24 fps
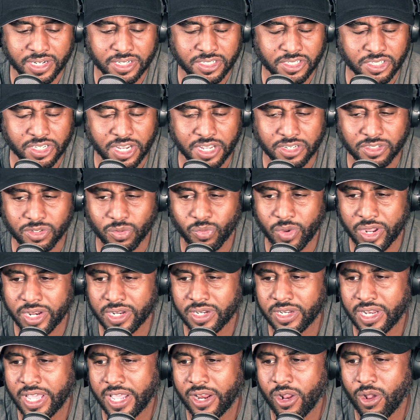and it's just the way
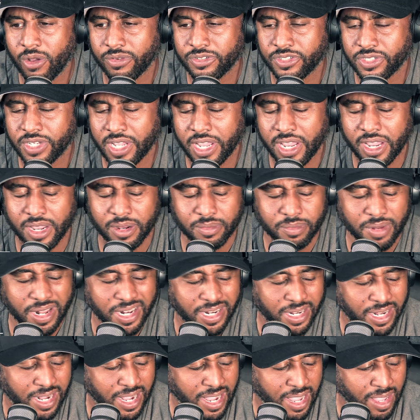to let off steam, blah,
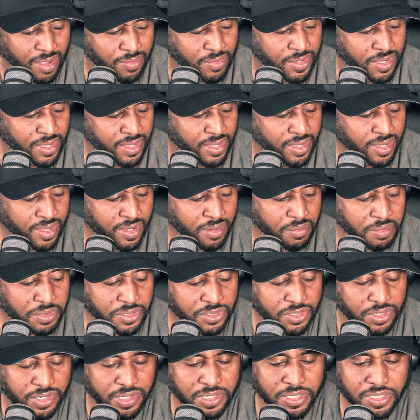blah, blah.
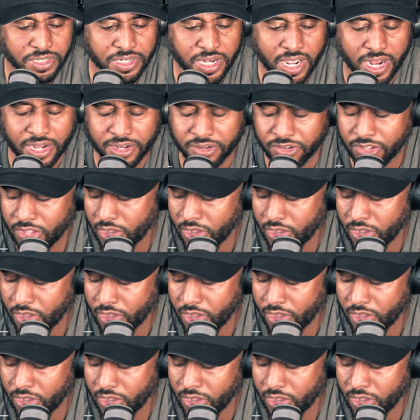But none of